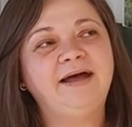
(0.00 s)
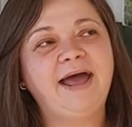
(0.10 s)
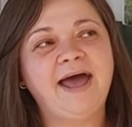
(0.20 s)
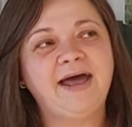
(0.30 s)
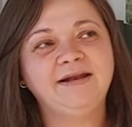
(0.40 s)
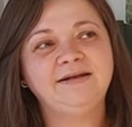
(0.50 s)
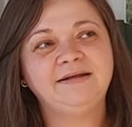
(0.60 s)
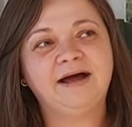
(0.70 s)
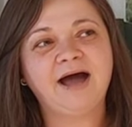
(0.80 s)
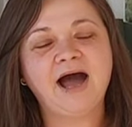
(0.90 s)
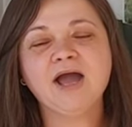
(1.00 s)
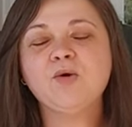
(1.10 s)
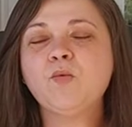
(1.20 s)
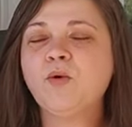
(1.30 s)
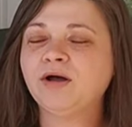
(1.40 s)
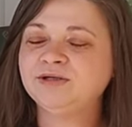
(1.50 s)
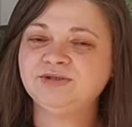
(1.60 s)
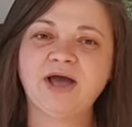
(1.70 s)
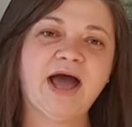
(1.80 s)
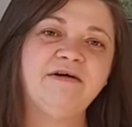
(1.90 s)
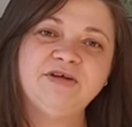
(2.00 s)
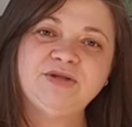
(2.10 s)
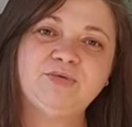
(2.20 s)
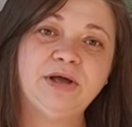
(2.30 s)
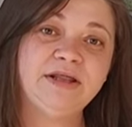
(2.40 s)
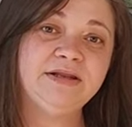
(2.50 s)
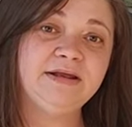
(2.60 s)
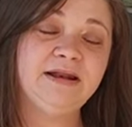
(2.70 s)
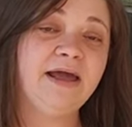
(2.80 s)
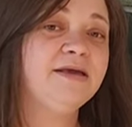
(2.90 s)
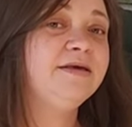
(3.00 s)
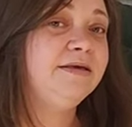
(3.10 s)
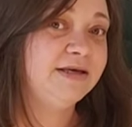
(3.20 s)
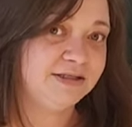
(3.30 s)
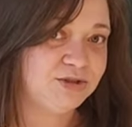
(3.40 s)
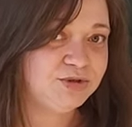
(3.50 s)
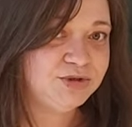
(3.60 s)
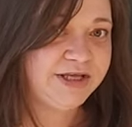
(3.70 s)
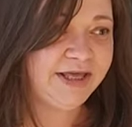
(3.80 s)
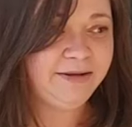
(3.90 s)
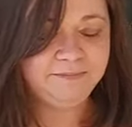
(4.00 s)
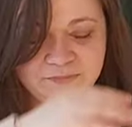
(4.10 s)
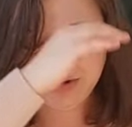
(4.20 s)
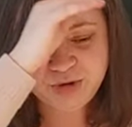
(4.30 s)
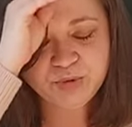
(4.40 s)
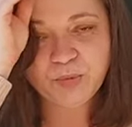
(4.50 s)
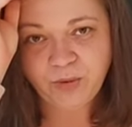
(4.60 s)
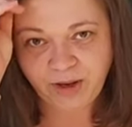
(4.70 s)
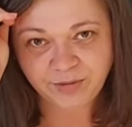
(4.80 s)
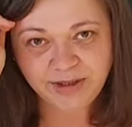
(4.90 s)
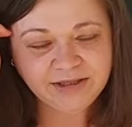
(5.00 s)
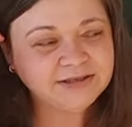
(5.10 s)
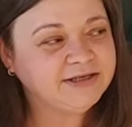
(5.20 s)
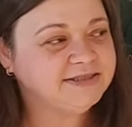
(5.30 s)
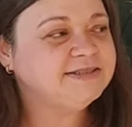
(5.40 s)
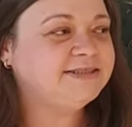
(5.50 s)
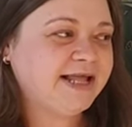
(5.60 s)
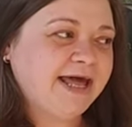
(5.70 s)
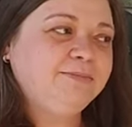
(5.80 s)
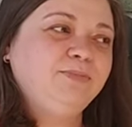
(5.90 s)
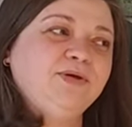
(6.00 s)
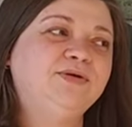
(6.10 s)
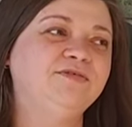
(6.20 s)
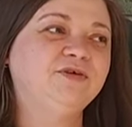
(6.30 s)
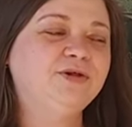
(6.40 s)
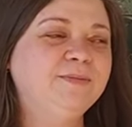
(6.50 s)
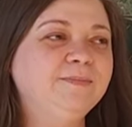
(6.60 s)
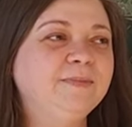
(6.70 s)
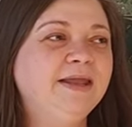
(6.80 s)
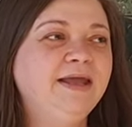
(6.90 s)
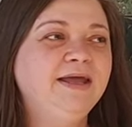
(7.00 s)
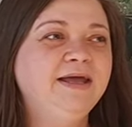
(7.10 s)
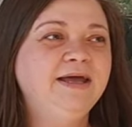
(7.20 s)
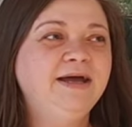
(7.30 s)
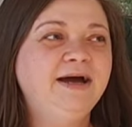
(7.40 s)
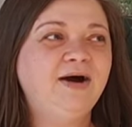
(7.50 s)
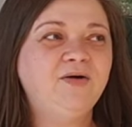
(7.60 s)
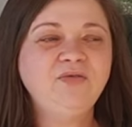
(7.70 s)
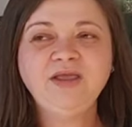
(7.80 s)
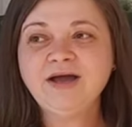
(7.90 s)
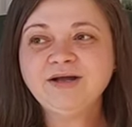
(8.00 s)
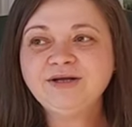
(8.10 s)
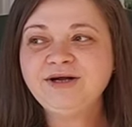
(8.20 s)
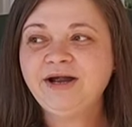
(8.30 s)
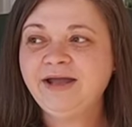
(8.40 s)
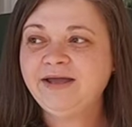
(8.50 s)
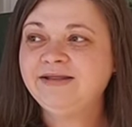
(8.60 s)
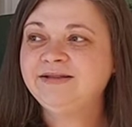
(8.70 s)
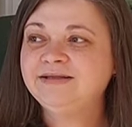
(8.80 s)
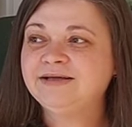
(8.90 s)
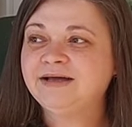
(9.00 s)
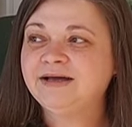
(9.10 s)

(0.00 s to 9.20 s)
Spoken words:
hand, I want to have it ready like yesterday to wear it. It's that beautiful. On the other hand,